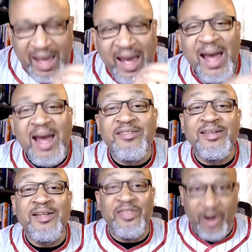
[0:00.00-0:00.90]

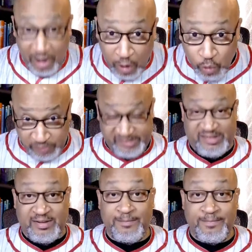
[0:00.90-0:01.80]
as the
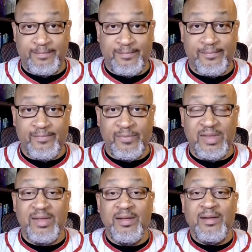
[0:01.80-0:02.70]
host
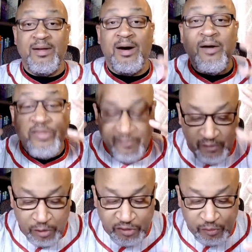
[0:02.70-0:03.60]
of the
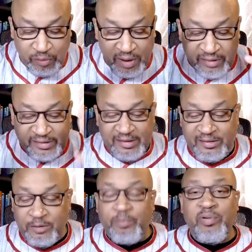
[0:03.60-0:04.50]
Virtual
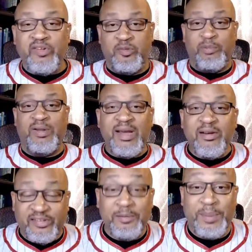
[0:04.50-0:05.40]
Assistant Principal
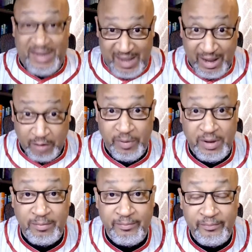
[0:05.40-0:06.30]
Leadership Academy,
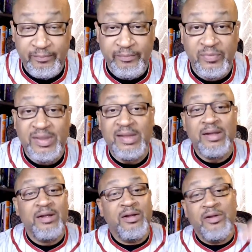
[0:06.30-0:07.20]

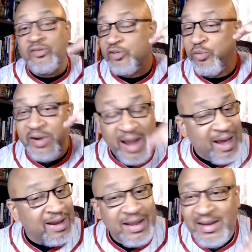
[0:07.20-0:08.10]
to
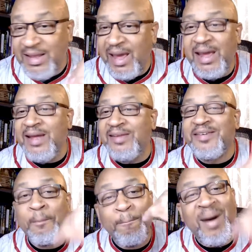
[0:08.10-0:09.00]
not
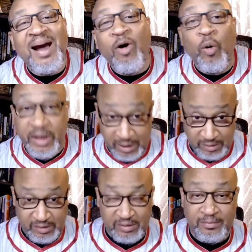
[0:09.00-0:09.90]
engage my
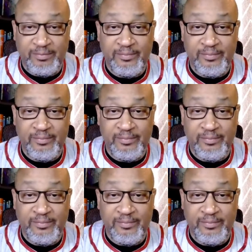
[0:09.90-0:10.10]
audience